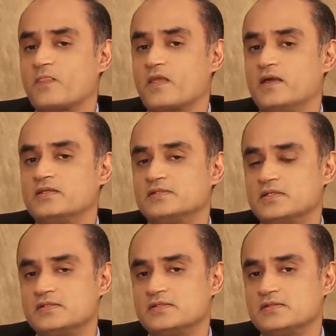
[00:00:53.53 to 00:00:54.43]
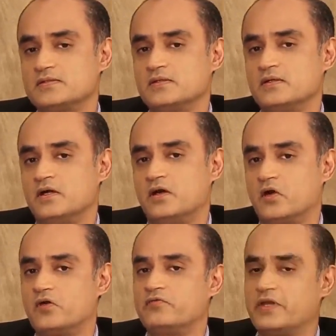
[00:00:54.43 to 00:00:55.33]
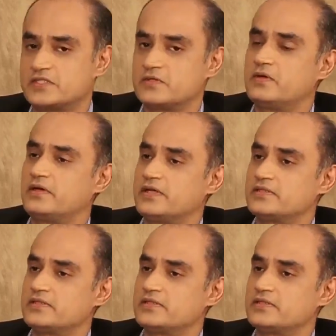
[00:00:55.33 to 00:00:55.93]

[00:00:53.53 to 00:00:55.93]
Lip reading: And since a lot of flexibility